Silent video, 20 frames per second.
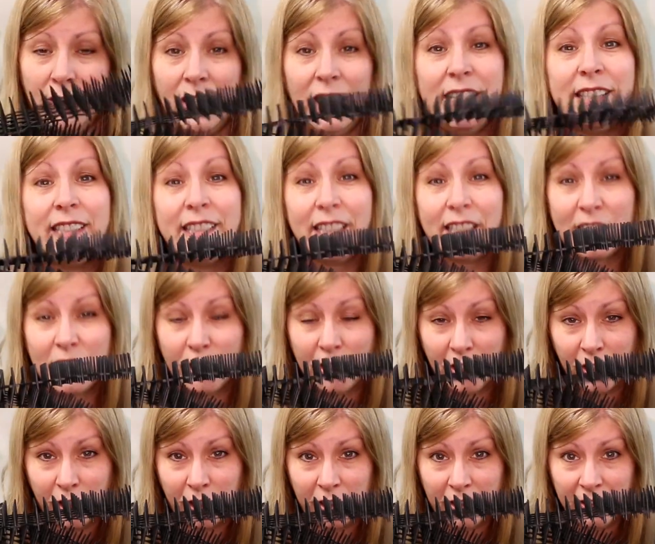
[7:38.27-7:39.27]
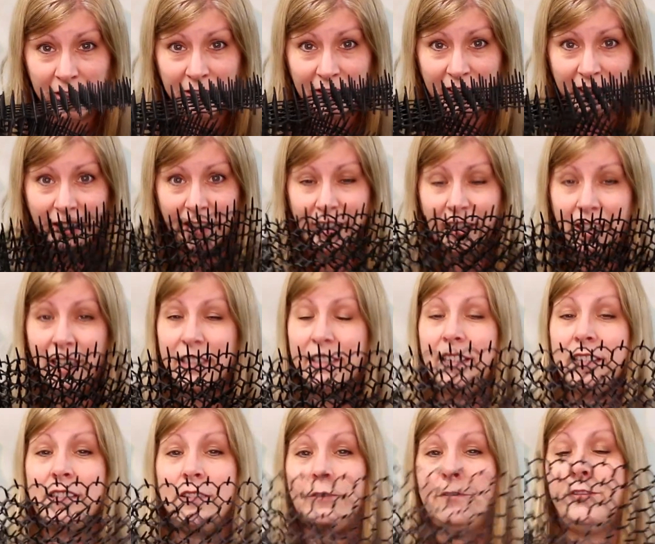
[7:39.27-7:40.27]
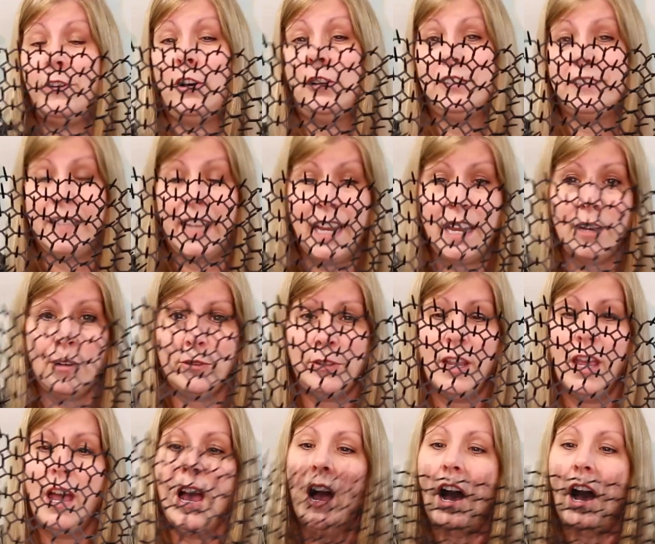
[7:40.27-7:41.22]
it sticks to the curtain. It doesn't fall down.